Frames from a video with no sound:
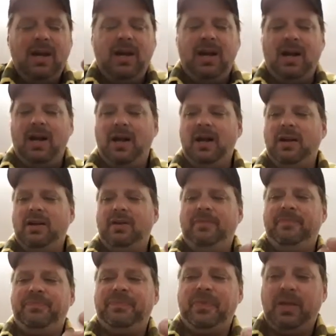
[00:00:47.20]

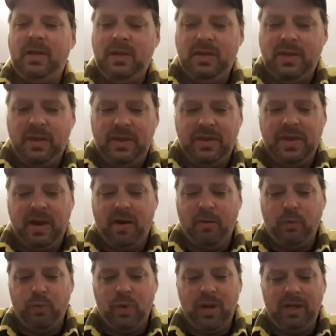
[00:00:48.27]
There
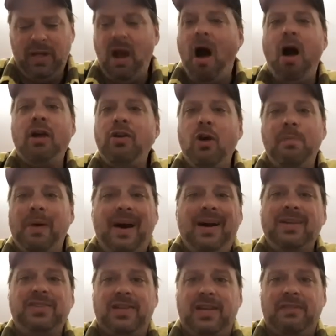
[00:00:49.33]
really are no
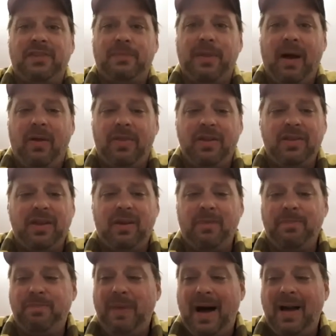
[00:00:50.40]
positives about them.
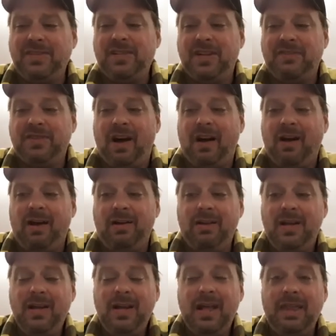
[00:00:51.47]
The positives are
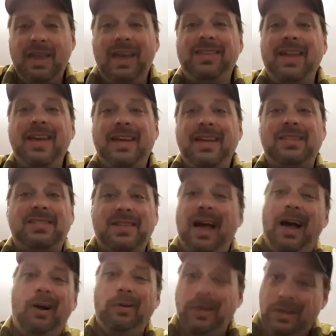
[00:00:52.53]
that they get
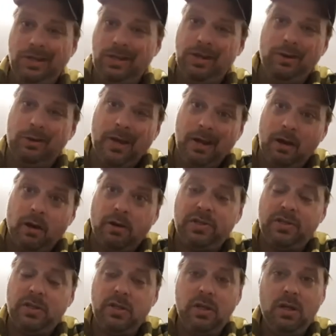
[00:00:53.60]
sound into your
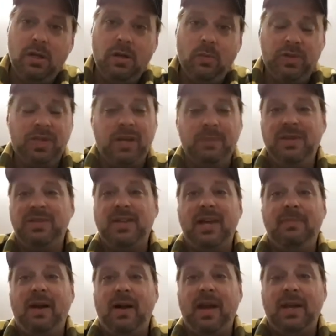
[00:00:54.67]
ears, which can be
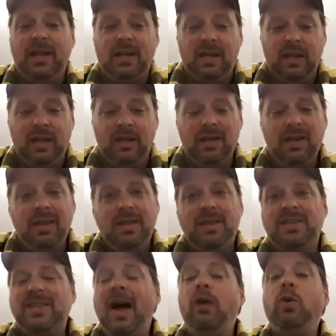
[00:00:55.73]
said about anything.
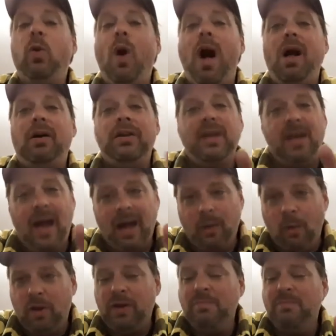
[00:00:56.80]
The sound quality, I
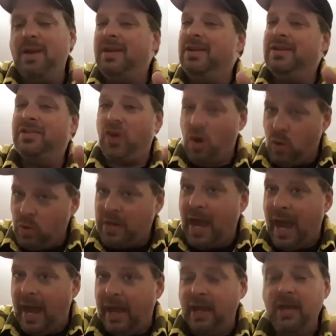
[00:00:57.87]
will admit, is
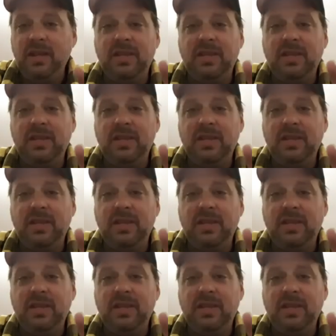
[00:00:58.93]
okay.